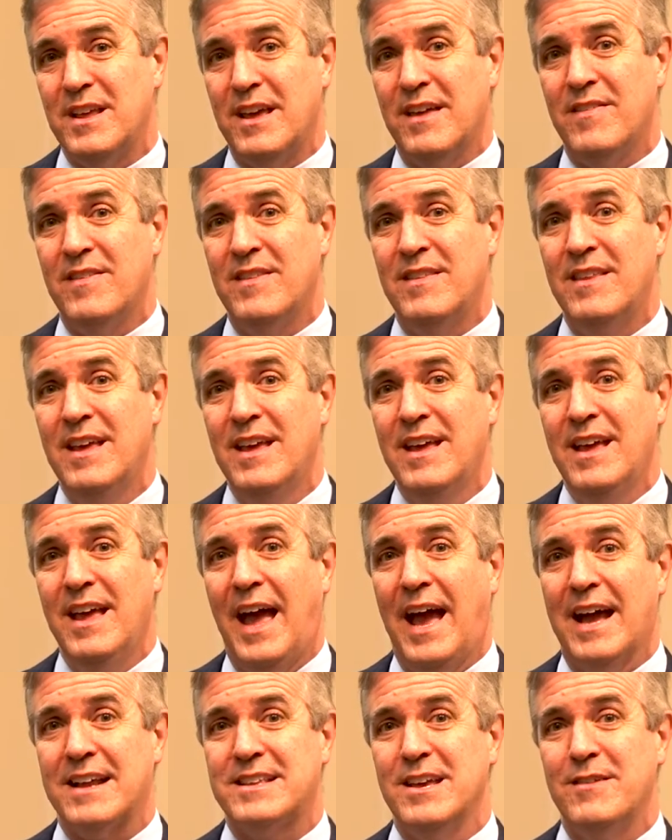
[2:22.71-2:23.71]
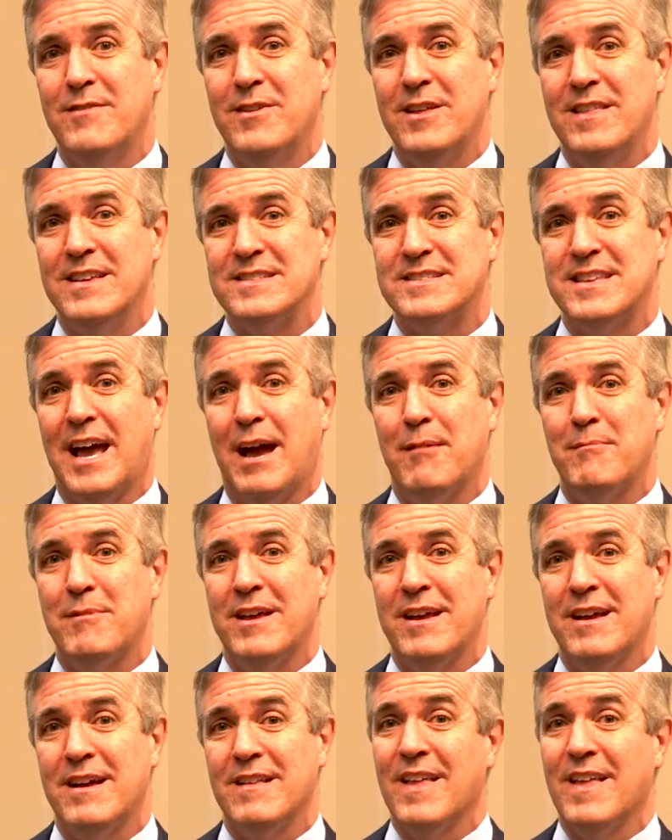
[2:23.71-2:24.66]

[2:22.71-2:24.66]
and activity that's happening,